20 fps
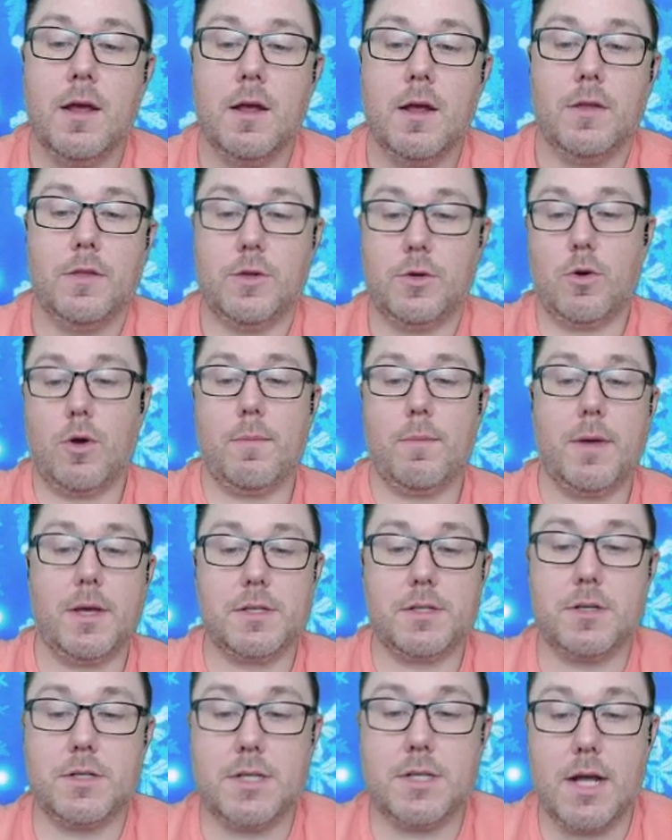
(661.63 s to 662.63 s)
the
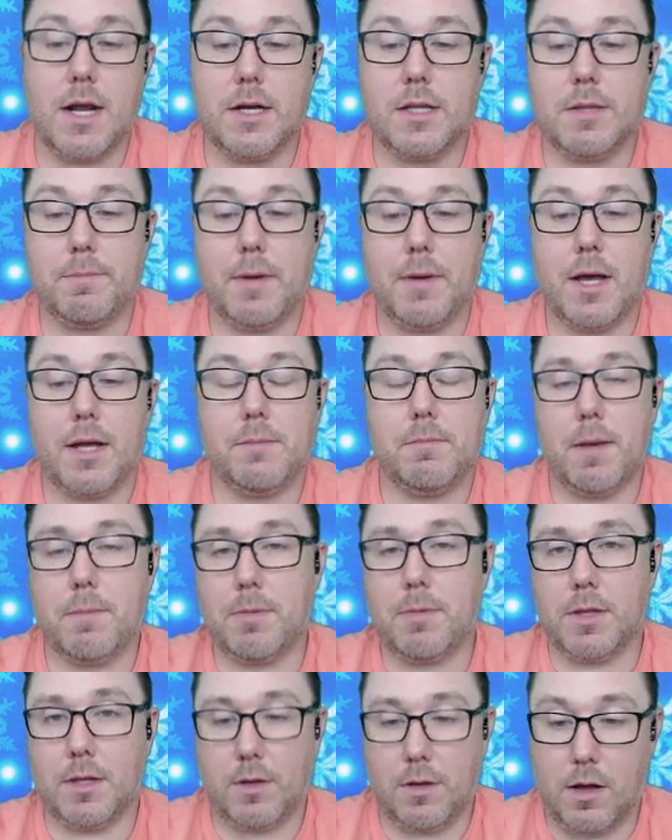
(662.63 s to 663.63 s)
doorbusters down at the bottom
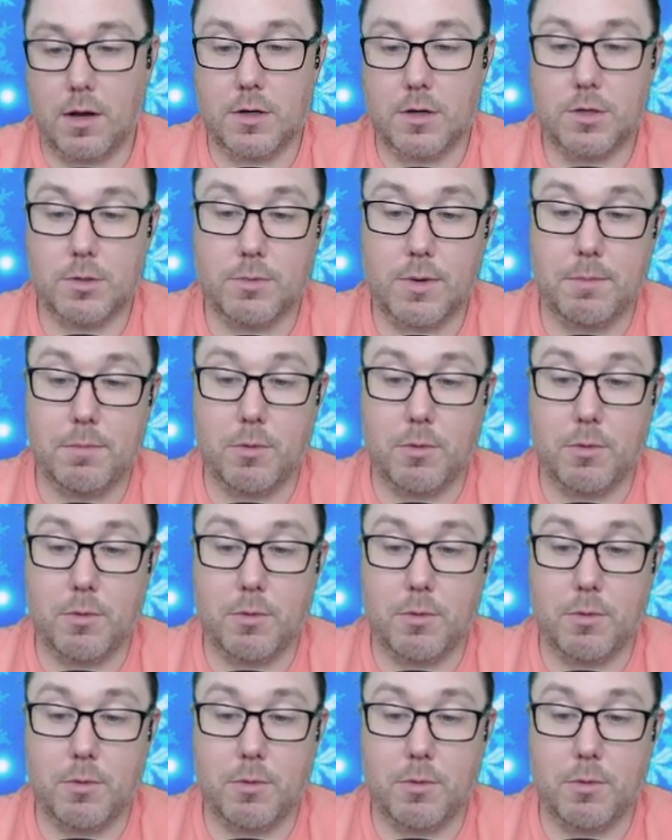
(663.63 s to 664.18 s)
might be a little hard to read,